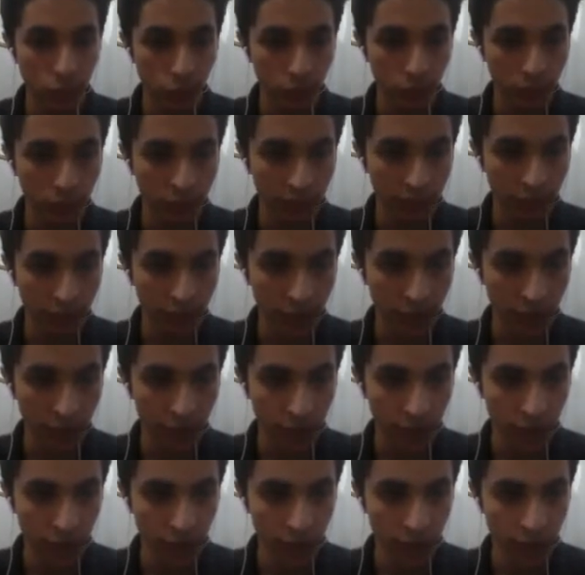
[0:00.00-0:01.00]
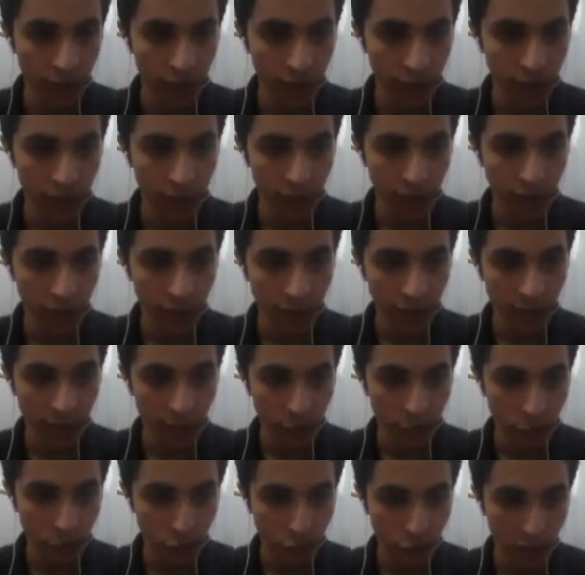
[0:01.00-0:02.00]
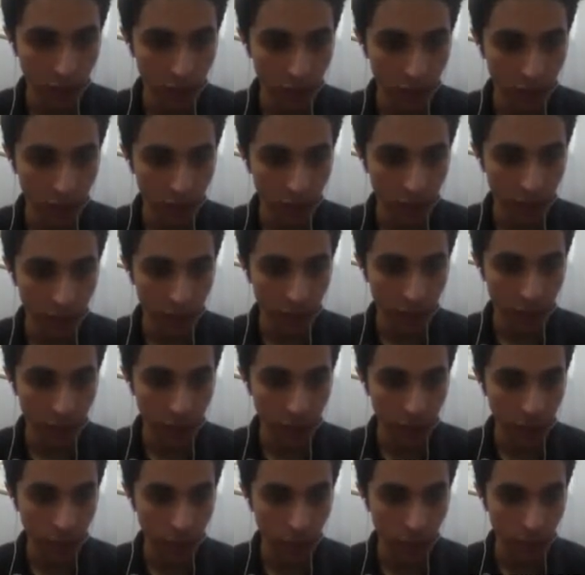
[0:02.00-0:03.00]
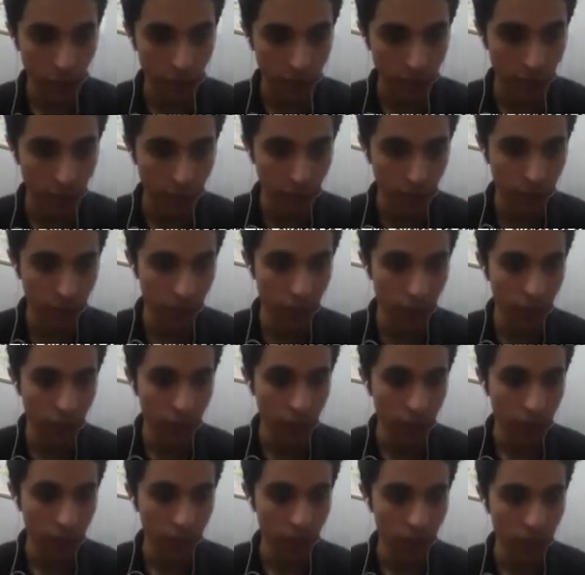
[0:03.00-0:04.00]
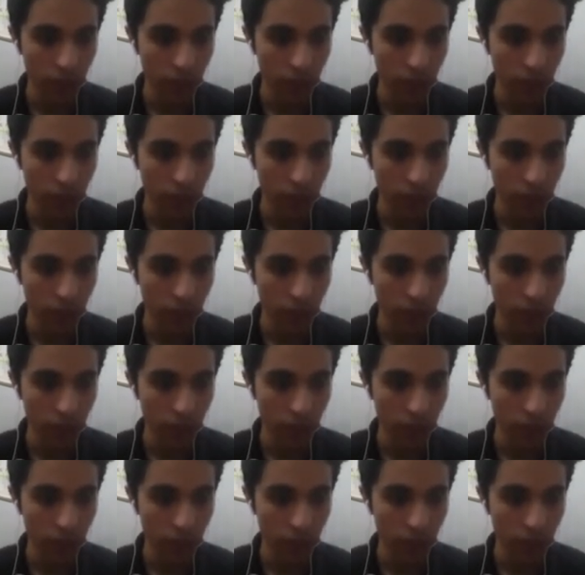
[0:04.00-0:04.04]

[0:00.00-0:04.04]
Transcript: So let's delete these images, for example.